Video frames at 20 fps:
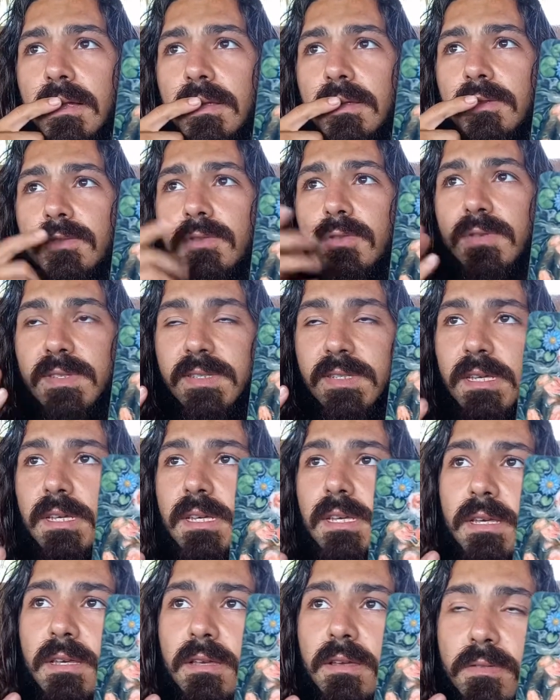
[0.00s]
To
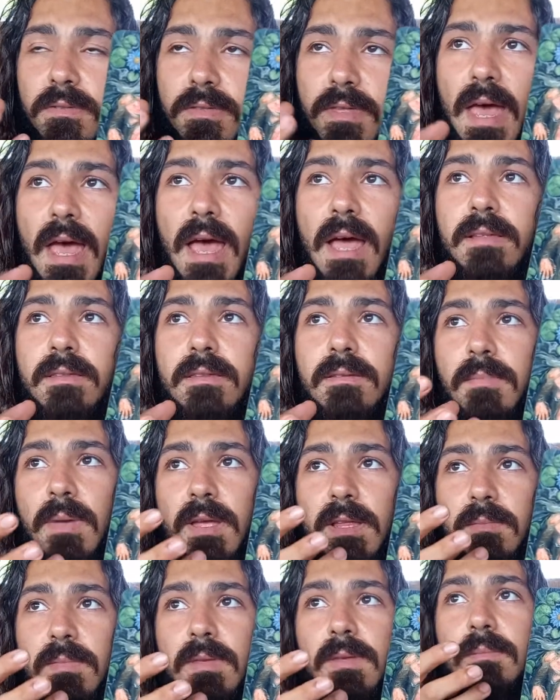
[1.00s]
see that
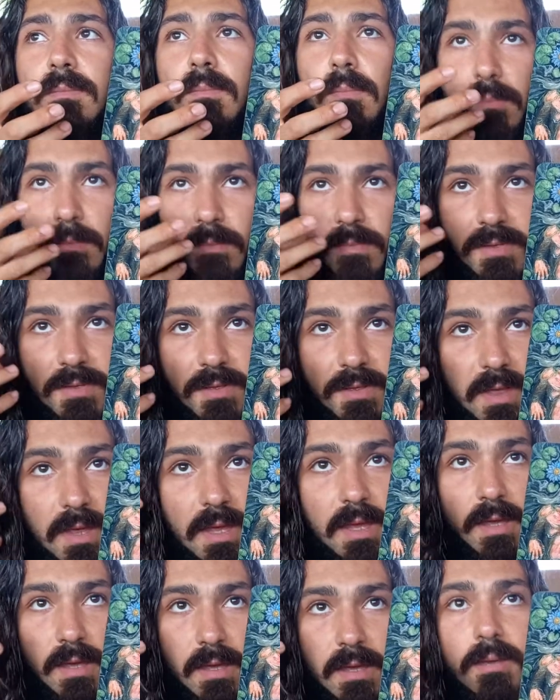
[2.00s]
made me
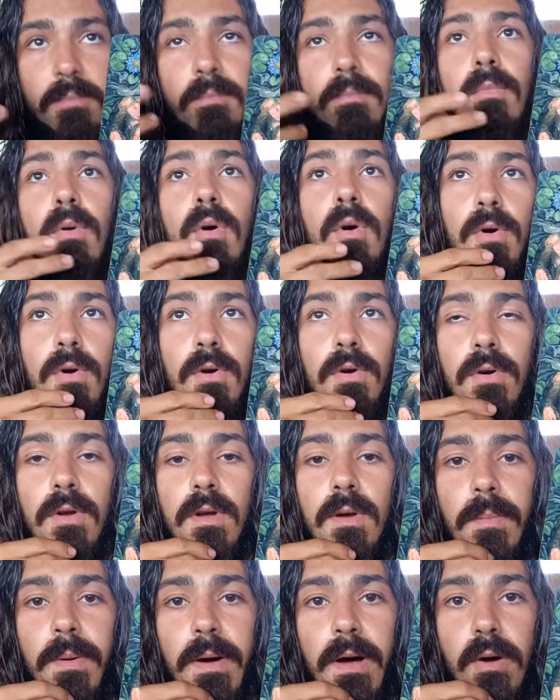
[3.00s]
think more
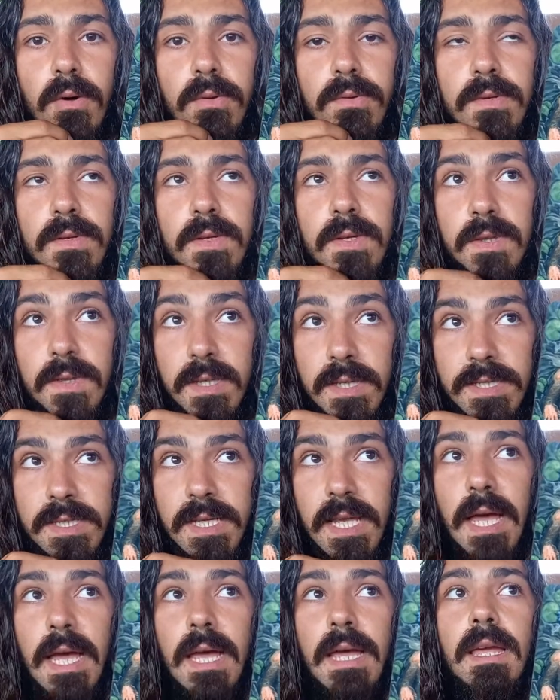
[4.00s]
about this
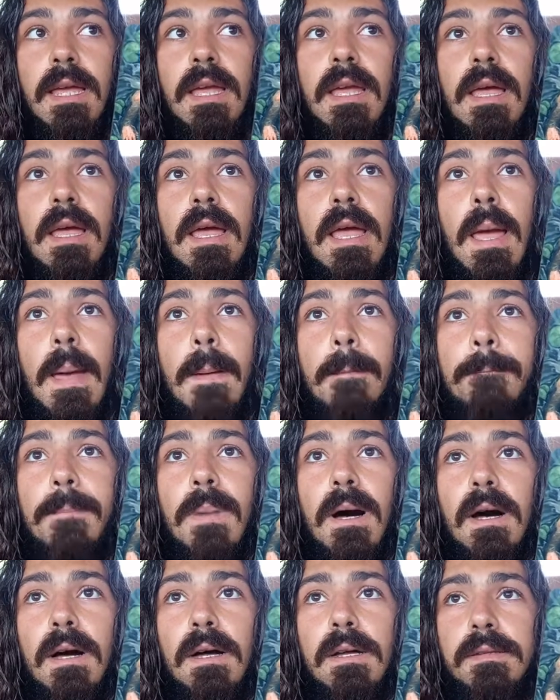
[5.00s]
guy,
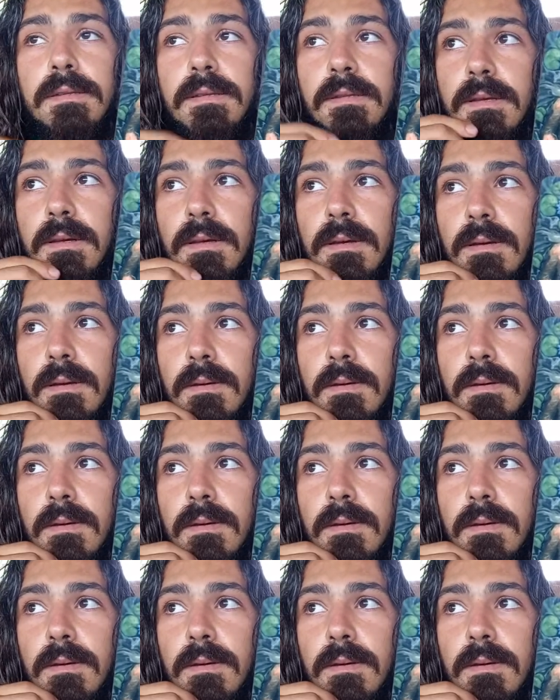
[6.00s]
but the